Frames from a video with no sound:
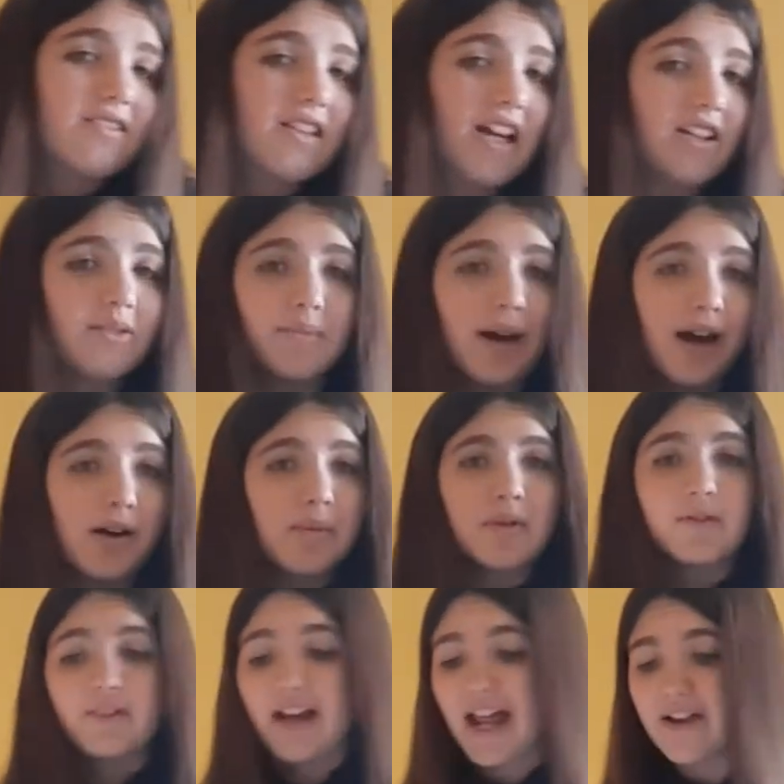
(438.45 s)
He had to
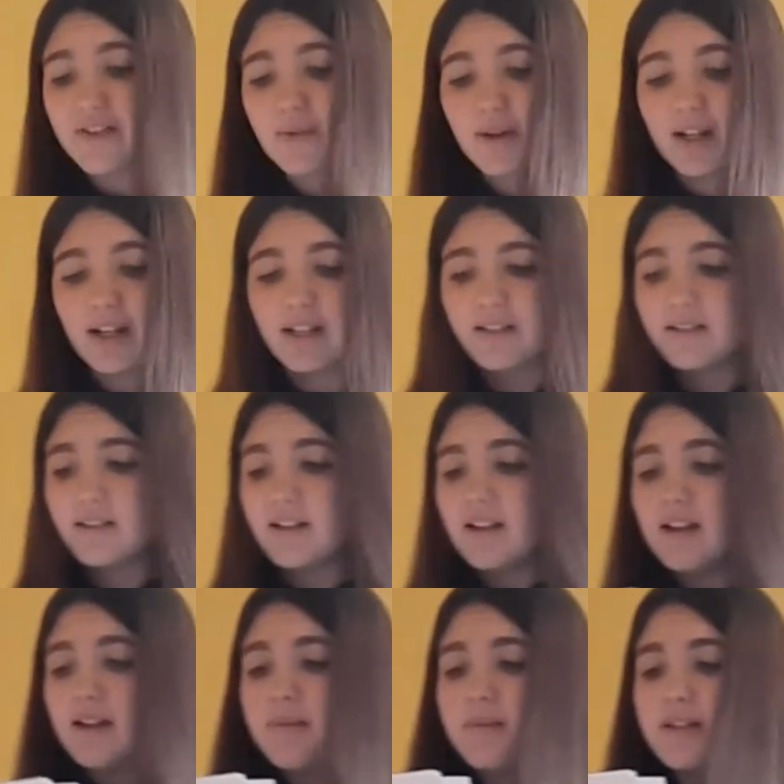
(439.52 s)
outmaneuver everyone and
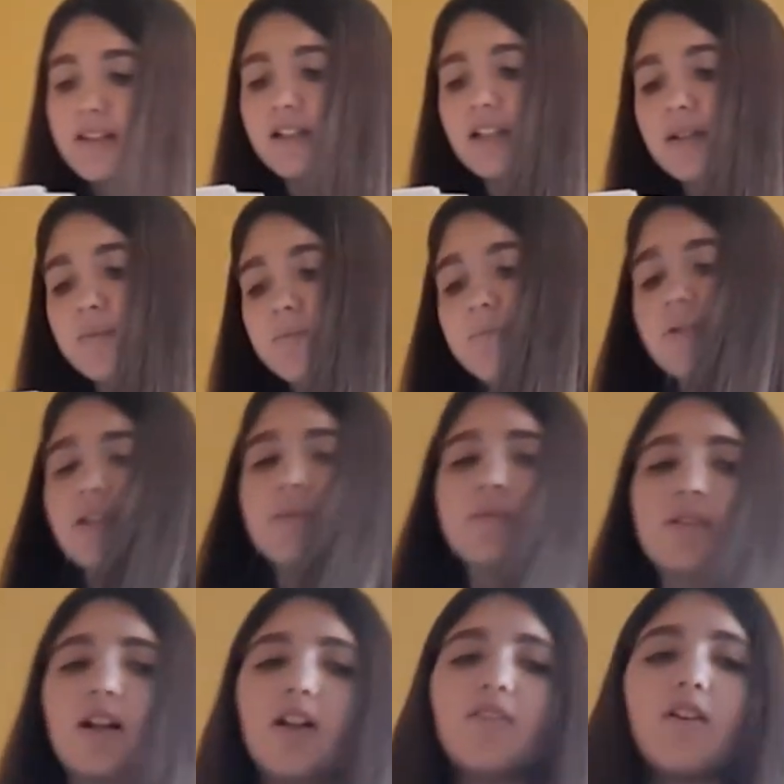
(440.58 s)
basically put
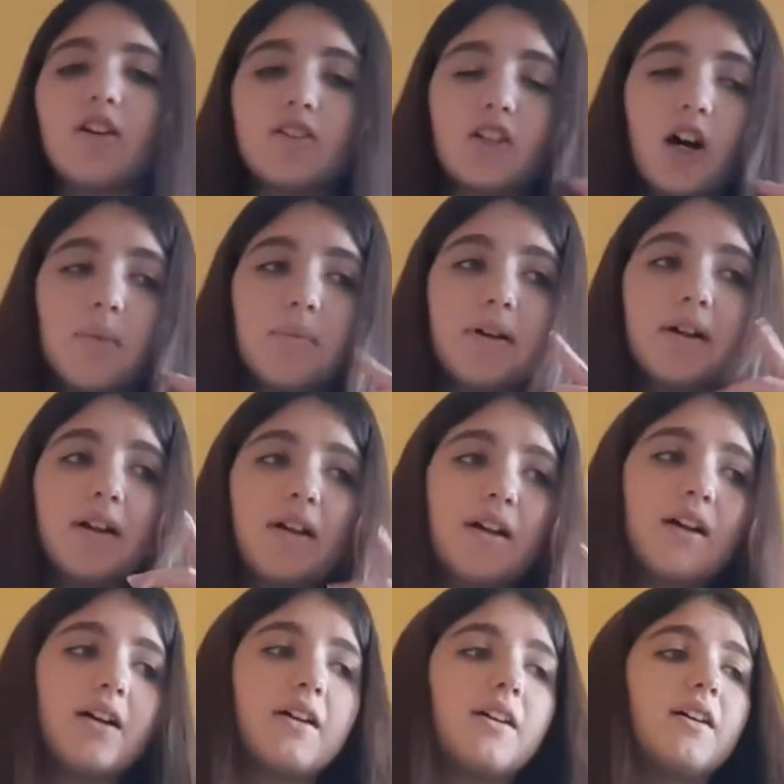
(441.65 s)
himself on top.
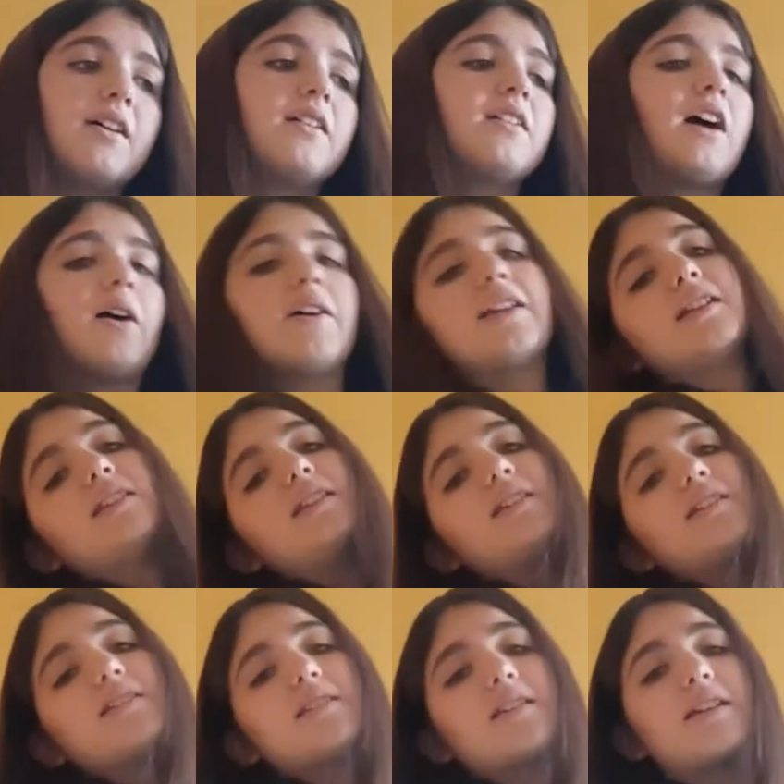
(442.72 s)
How he did
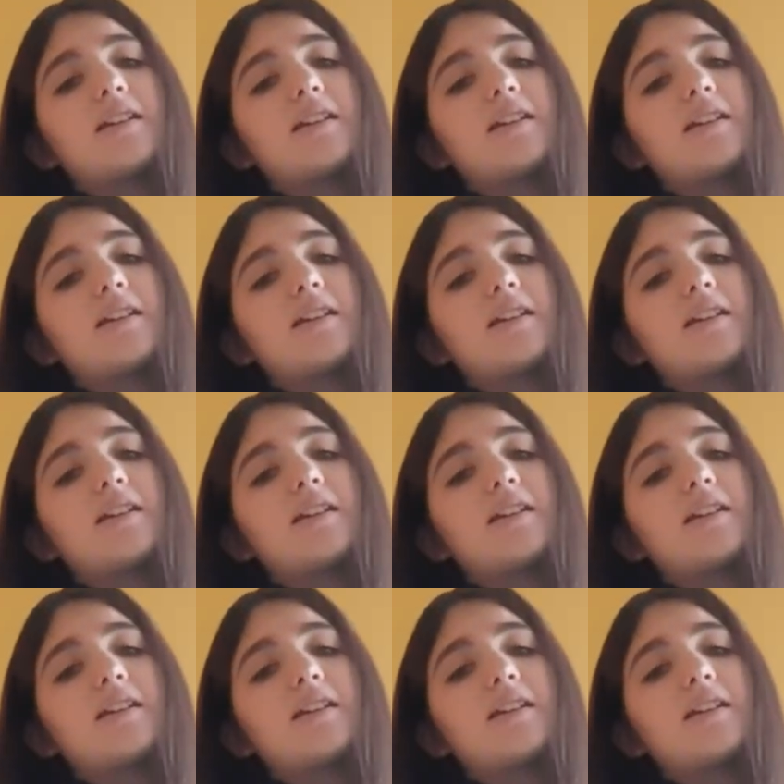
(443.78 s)
this?